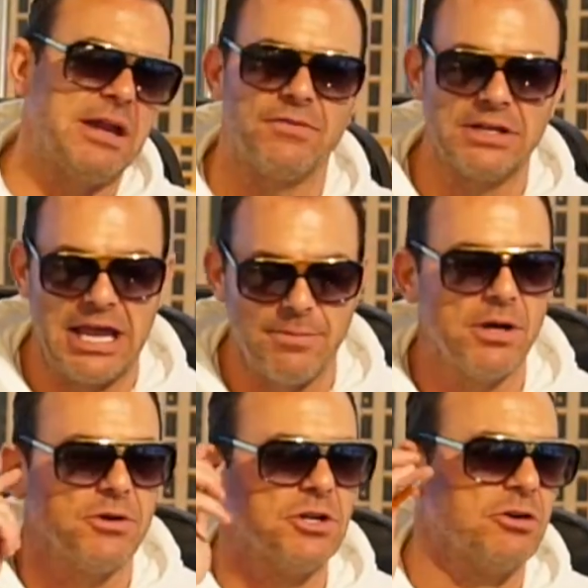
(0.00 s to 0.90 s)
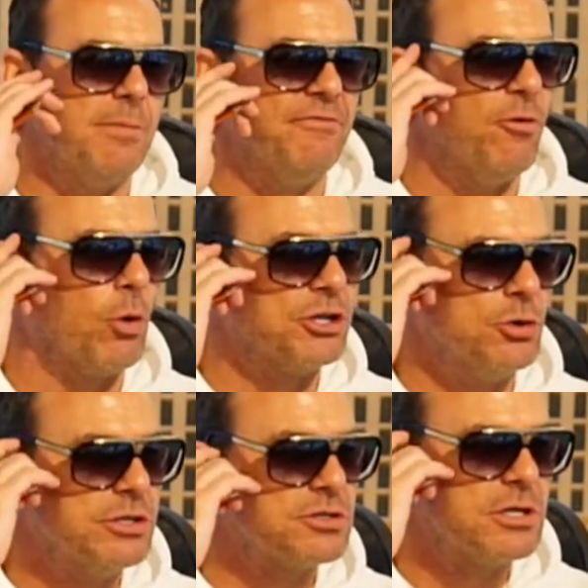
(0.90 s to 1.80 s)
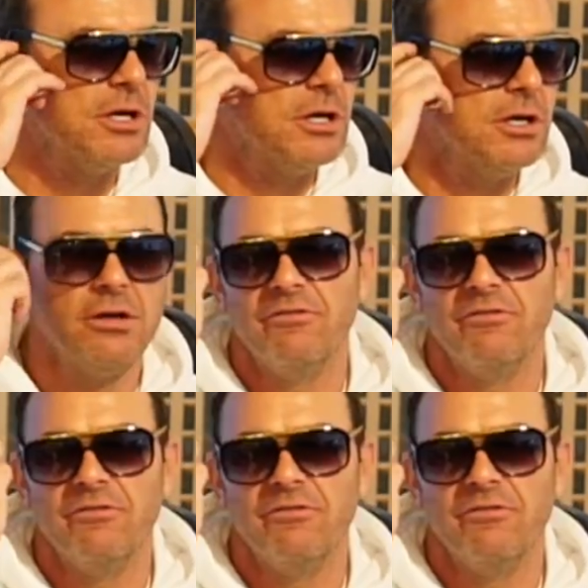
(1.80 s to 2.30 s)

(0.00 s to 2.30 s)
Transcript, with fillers: every game under, you're up four units. Mm-hmm.